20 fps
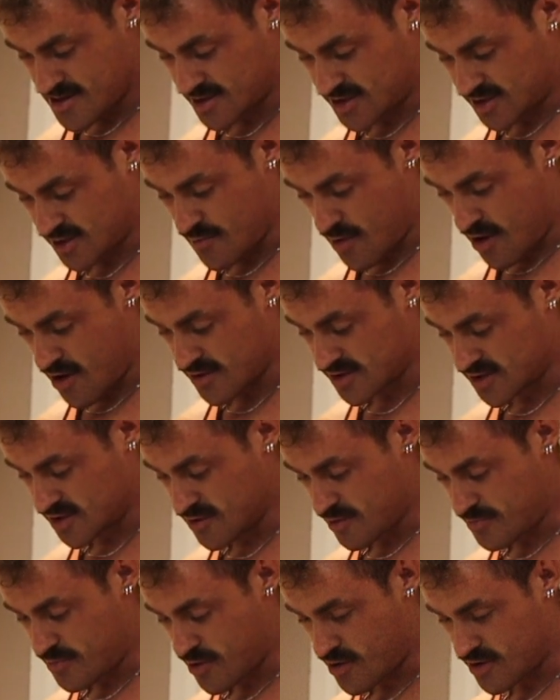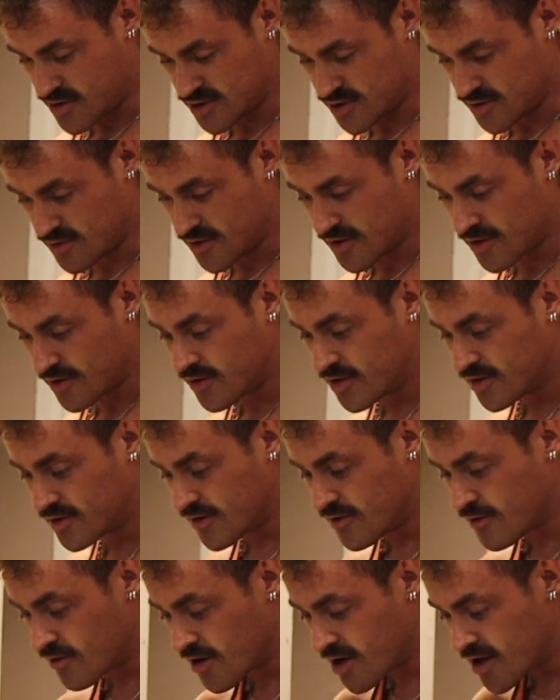It's tomorrow's nut butter. Do you know what I'm going to
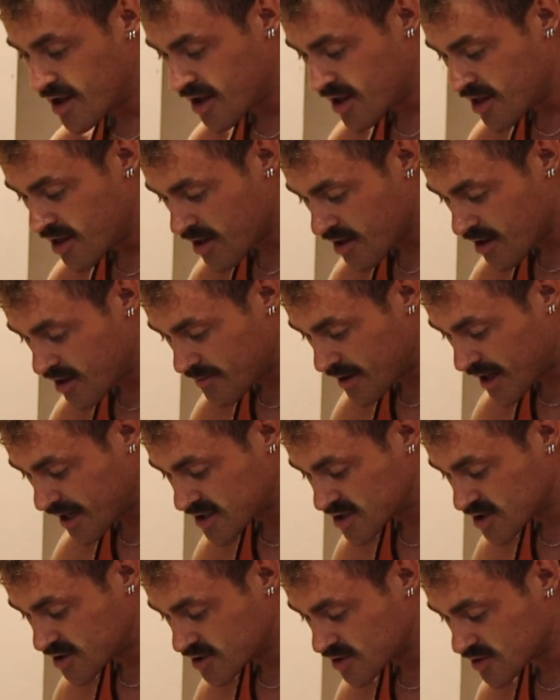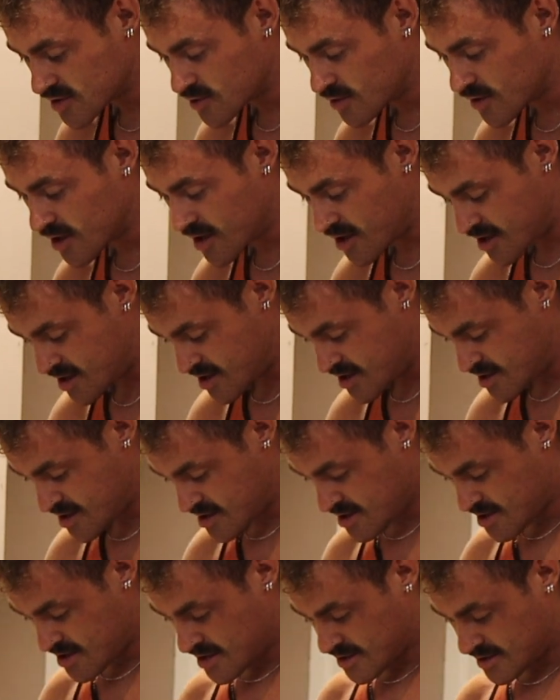do, right? I'm actually just going to
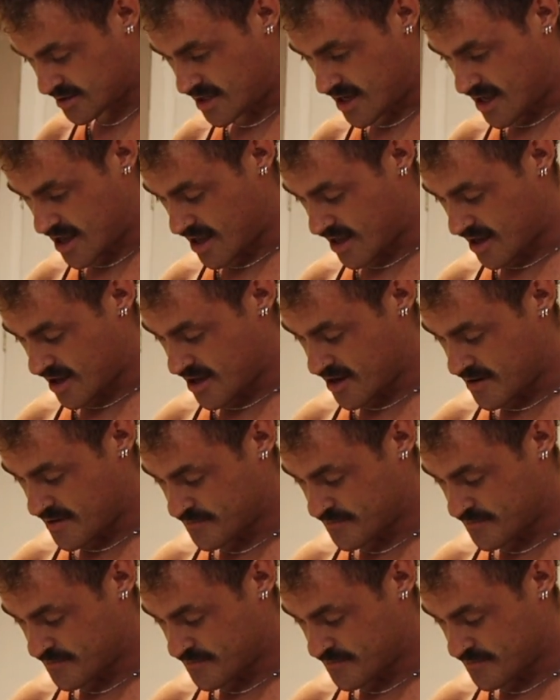take,